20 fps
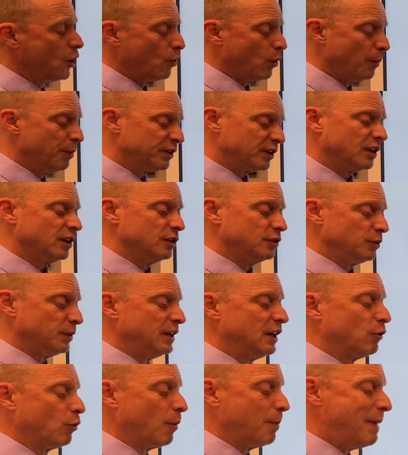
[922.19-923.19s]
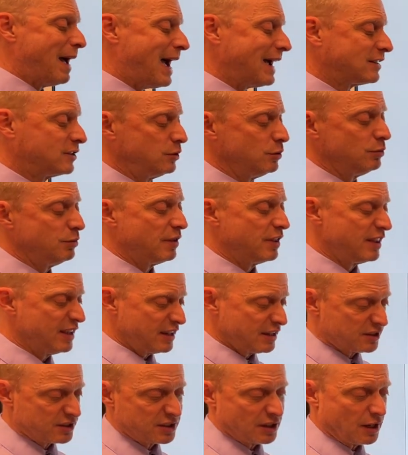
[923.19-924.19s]
what we're going to do here, we're back to
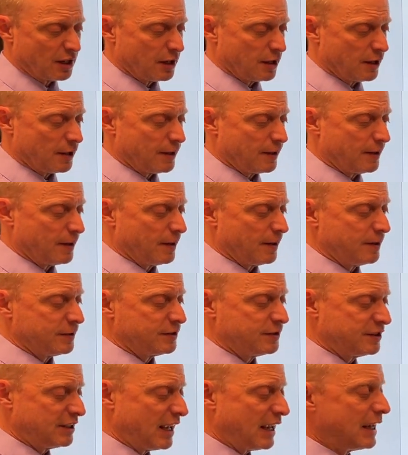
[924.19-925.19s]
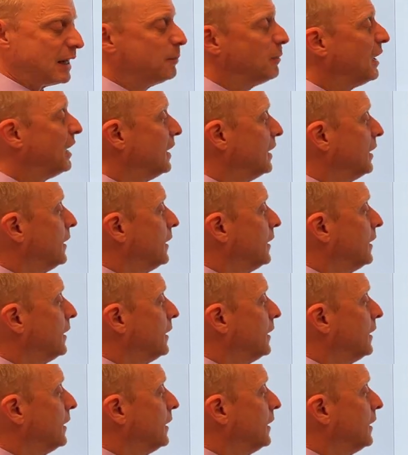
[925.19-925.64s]
this same